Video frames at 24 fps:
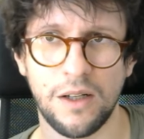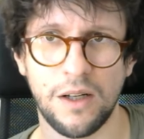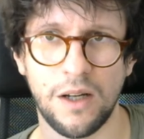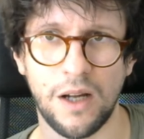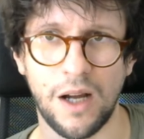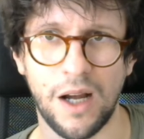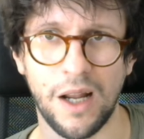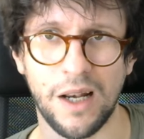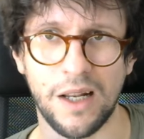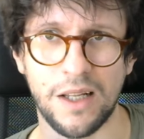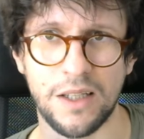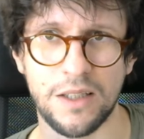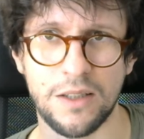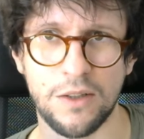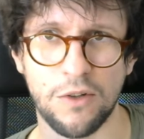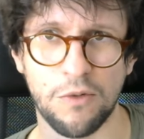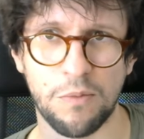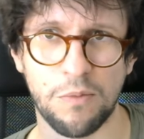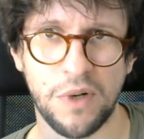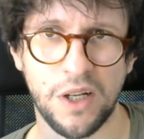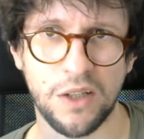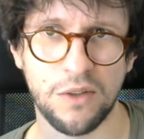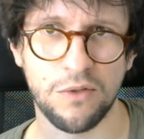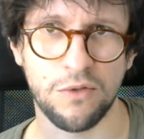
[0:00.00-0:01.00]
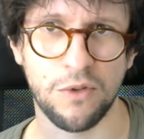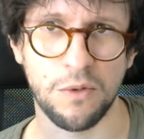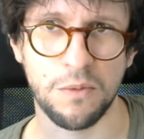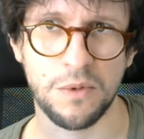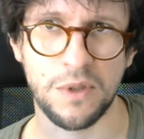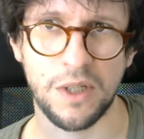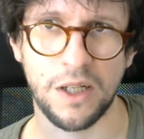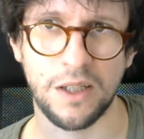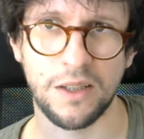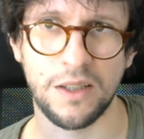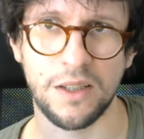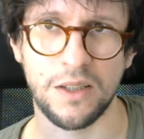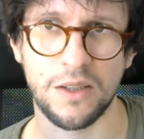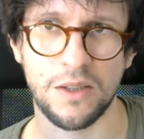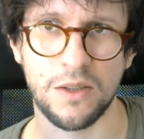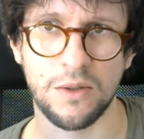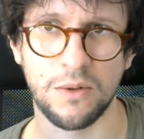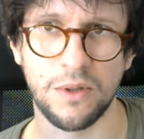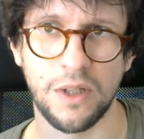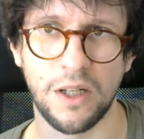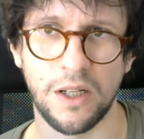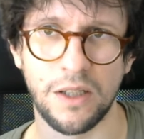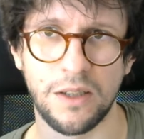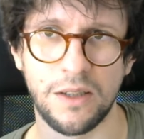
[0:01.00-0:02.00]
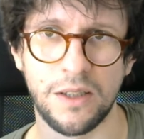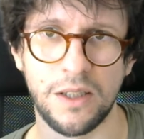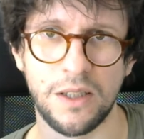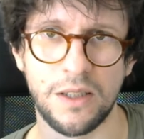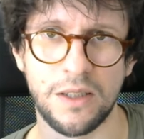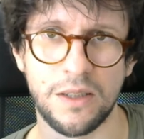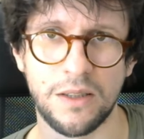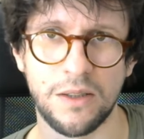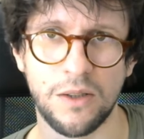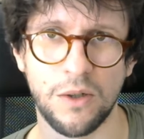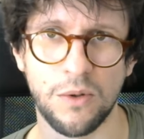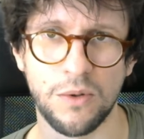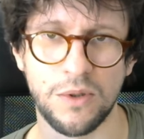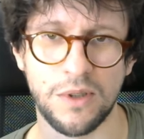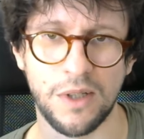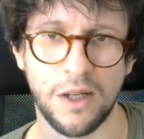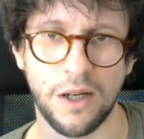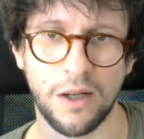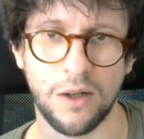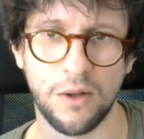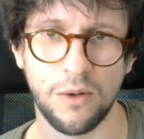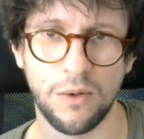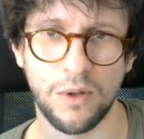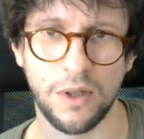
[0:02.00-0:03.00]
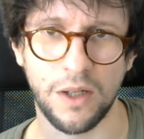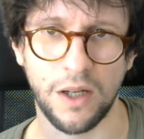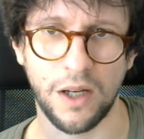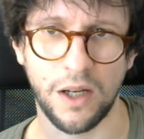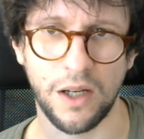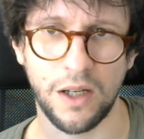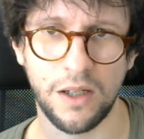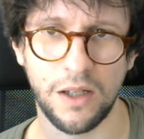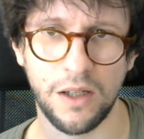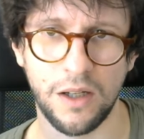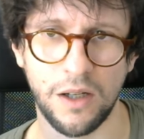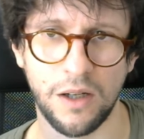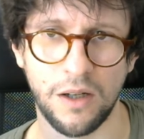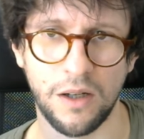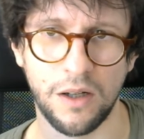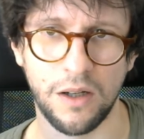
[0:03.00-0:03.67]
a list of platforms like this. So then it knows like, okay,